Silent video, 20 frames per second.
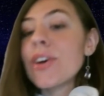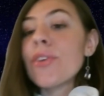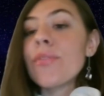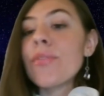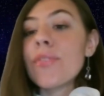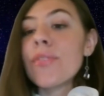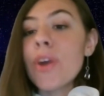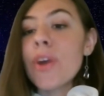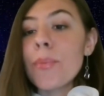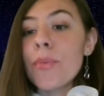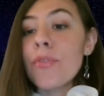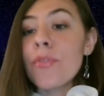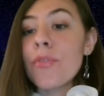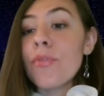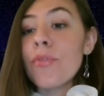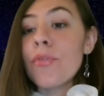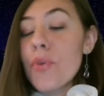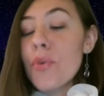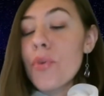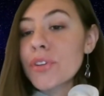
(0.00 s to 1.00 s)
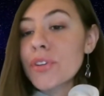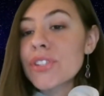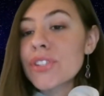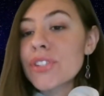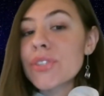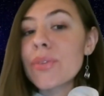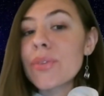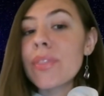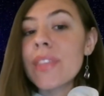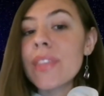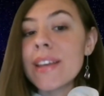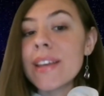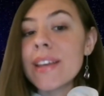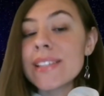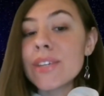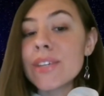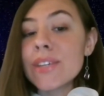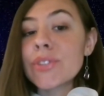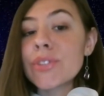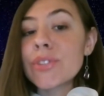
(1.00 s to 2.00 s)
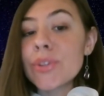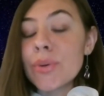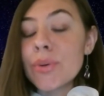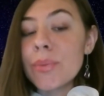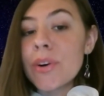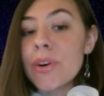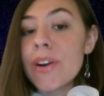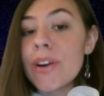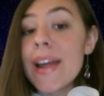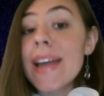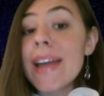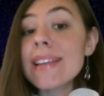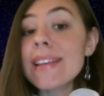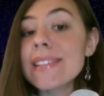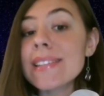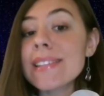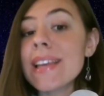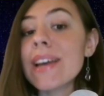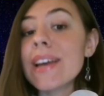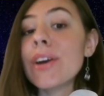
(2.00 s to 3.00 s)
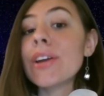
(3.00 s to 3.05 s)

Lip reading: from 4th to 10th October as